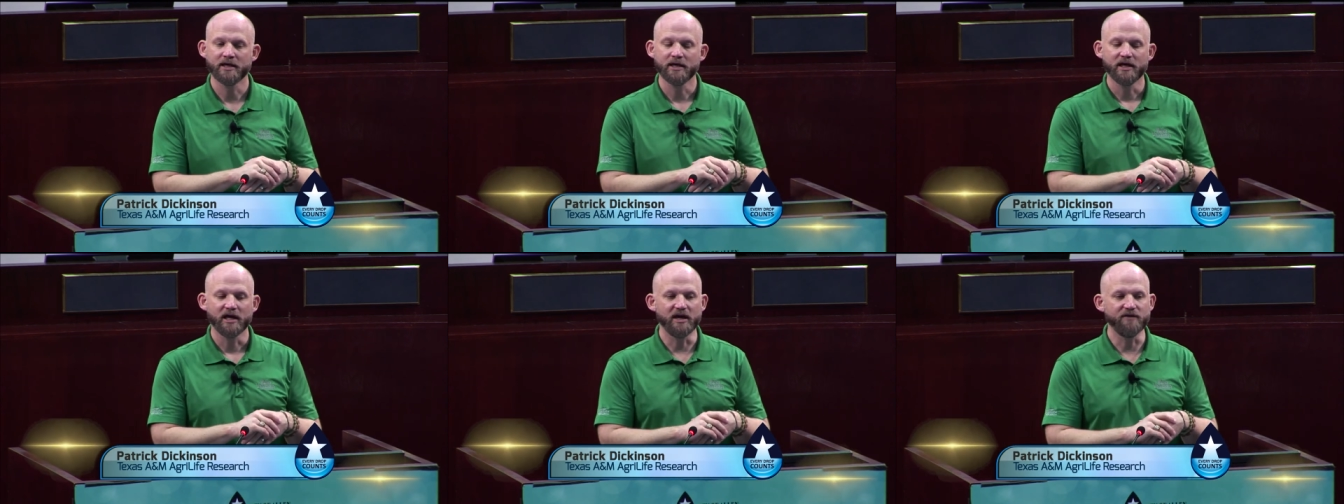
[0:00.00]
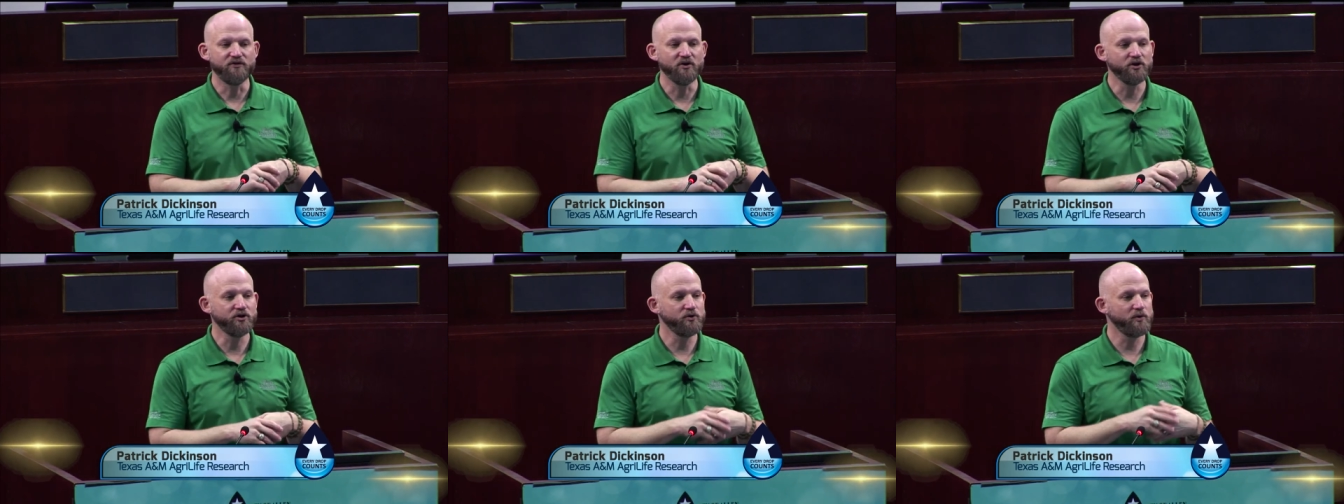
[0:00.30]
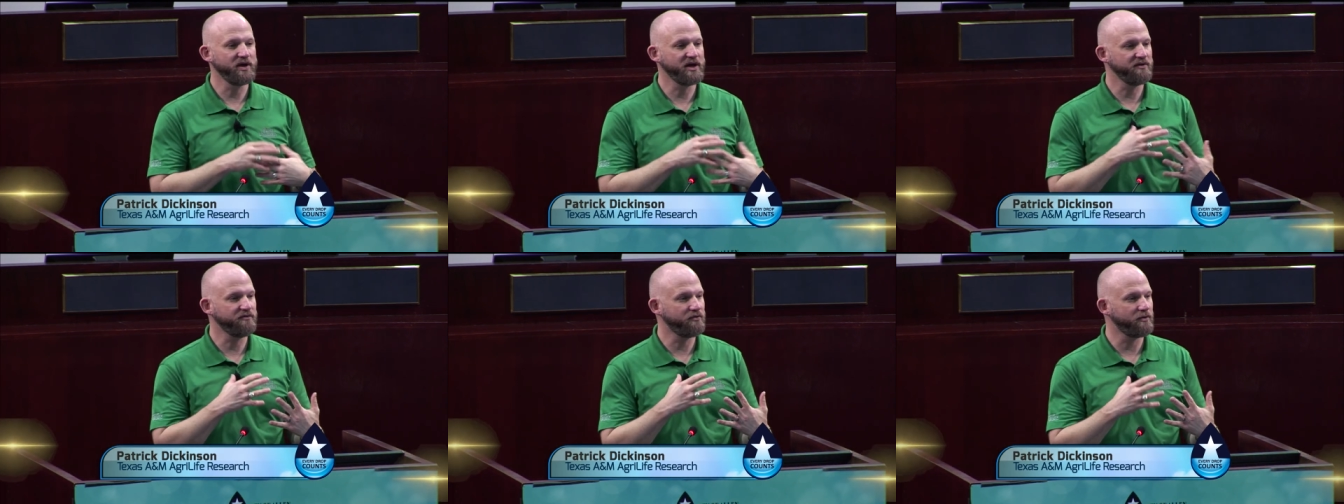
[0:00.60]
If you're
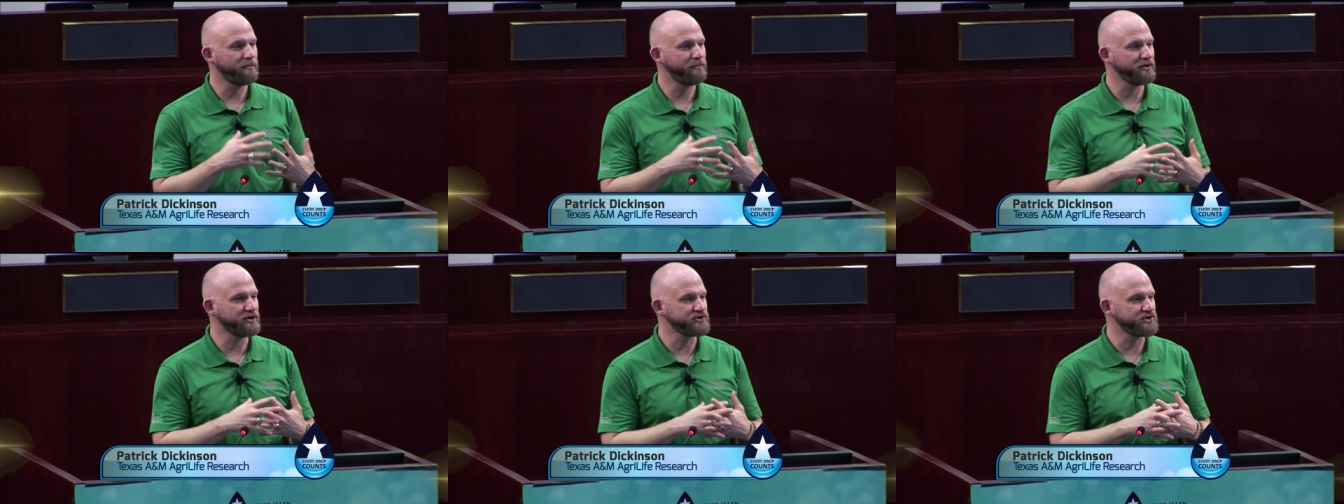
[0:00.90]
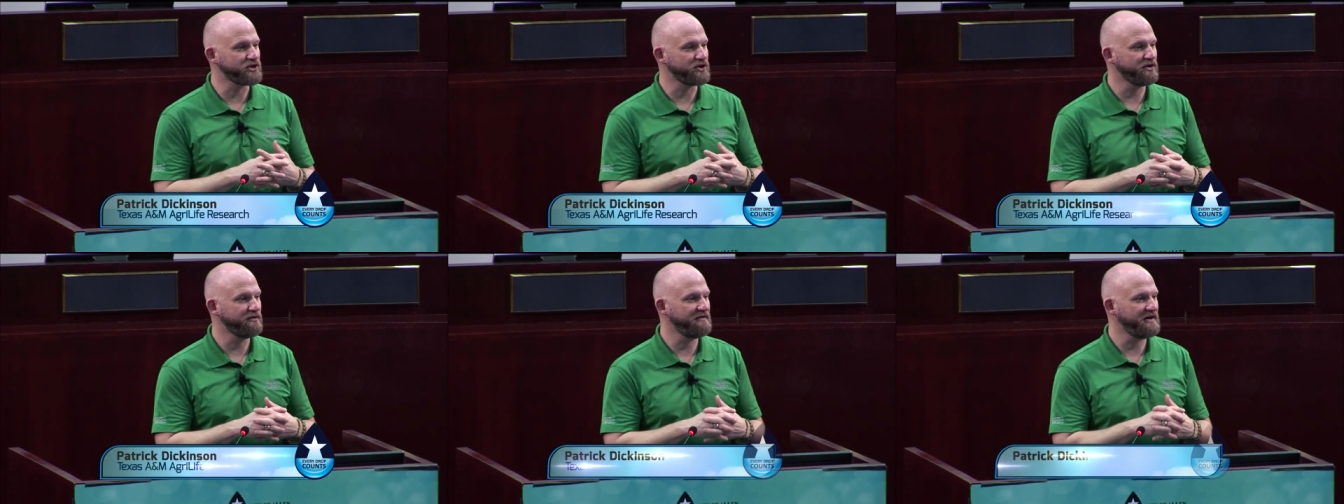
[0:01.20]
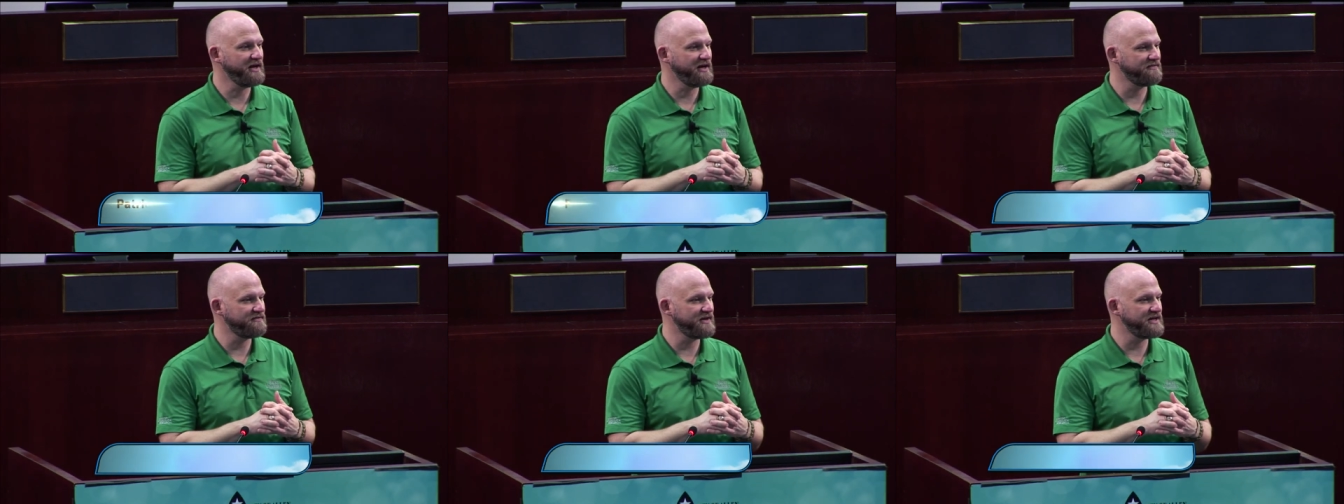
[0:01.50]
doing it for
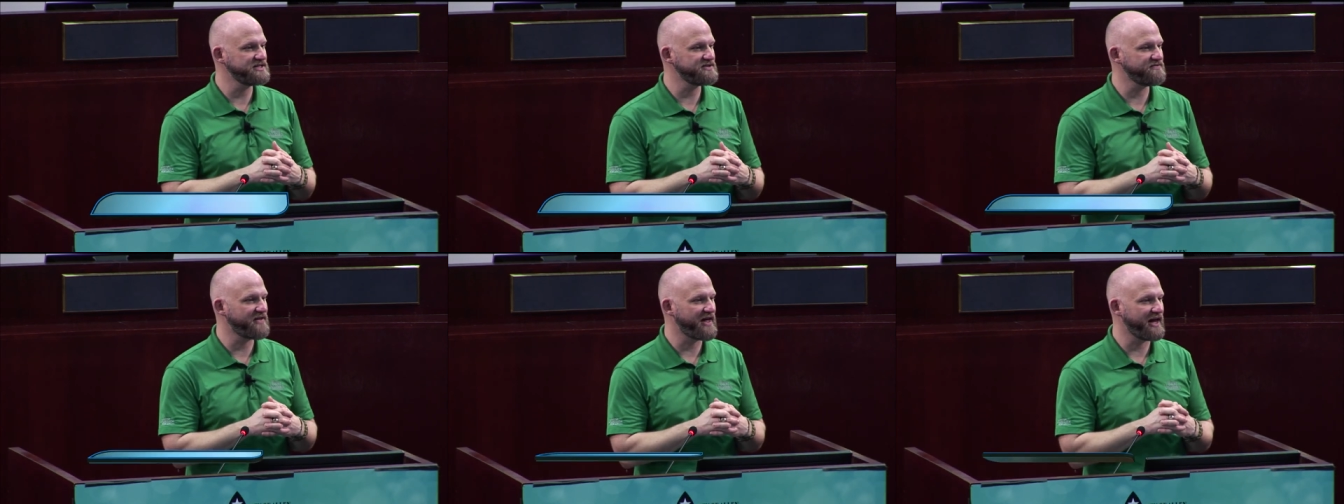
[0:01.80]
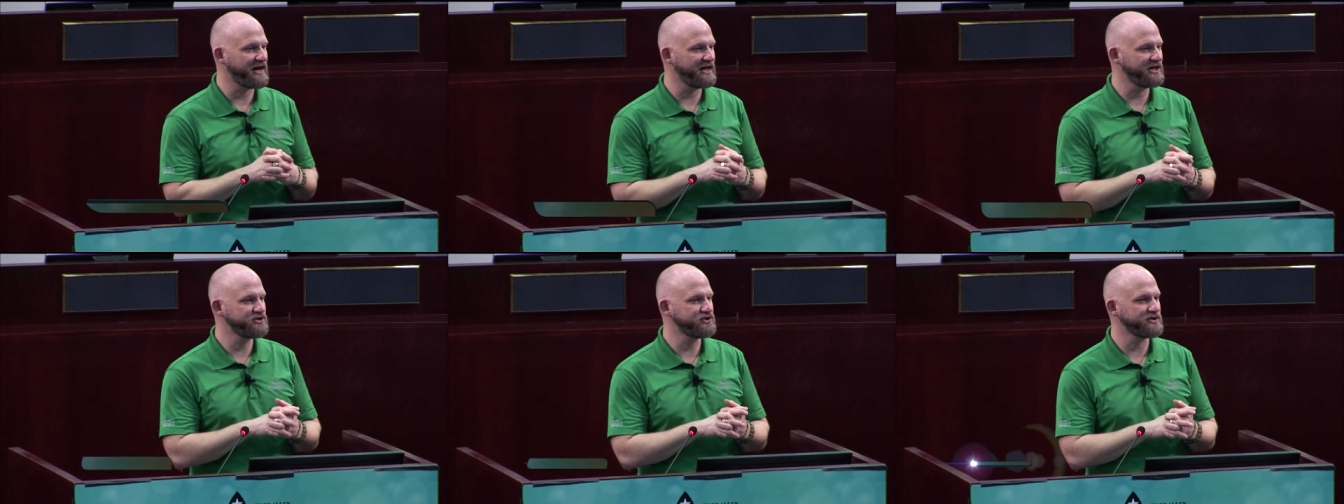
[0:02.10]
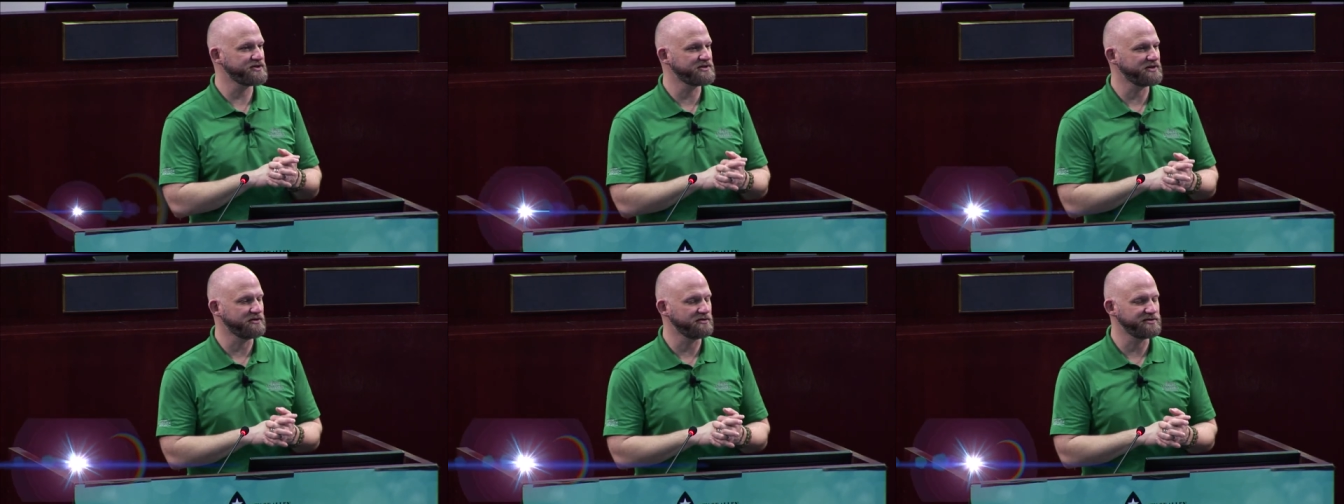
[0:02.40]
preserving and things of that nature,
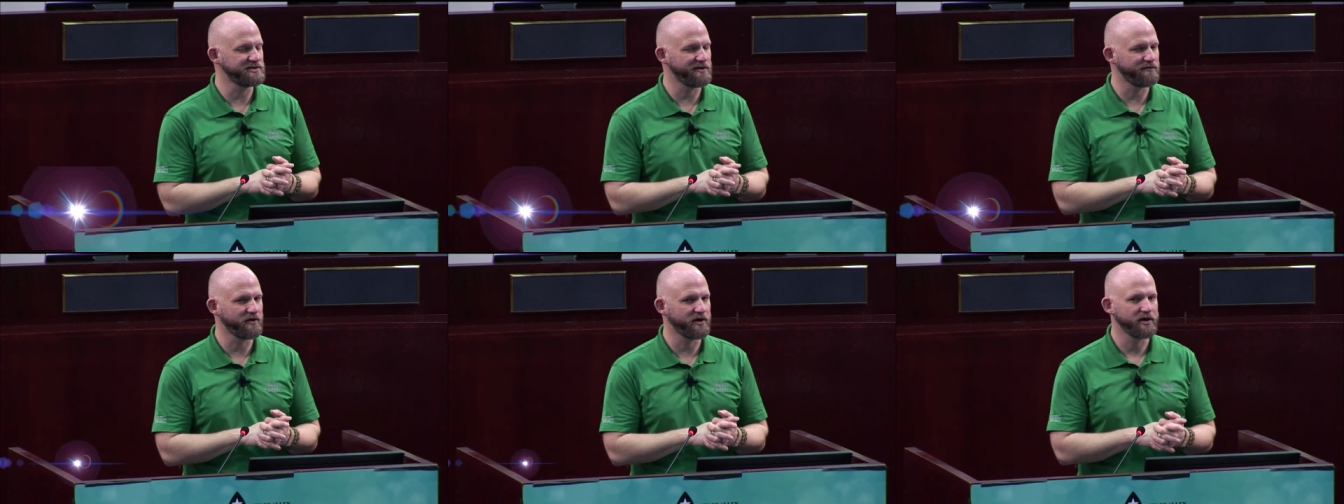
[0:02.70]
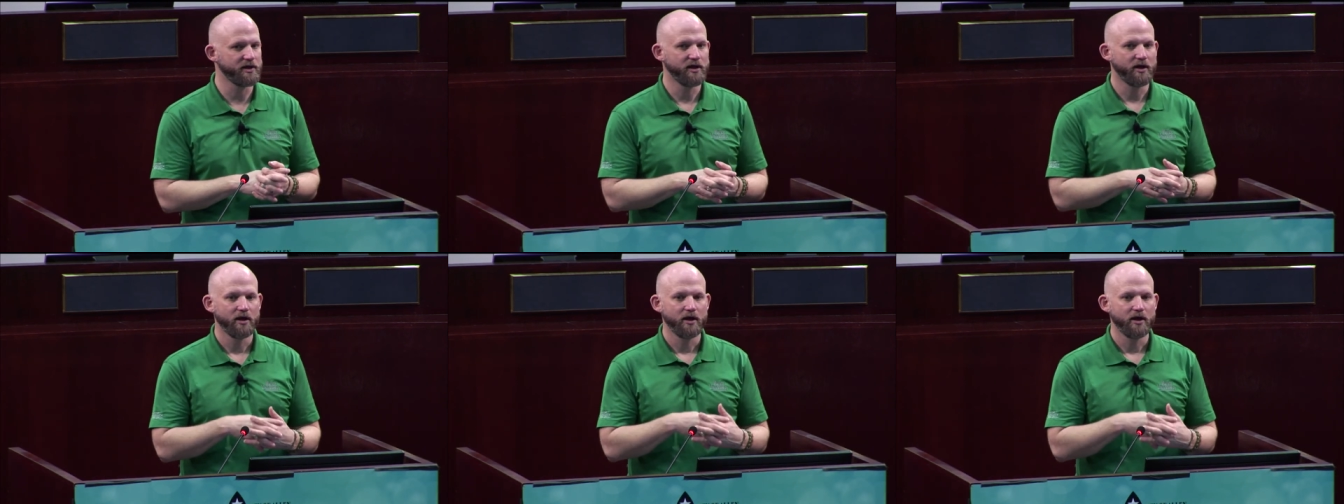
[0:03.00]
it's a little different.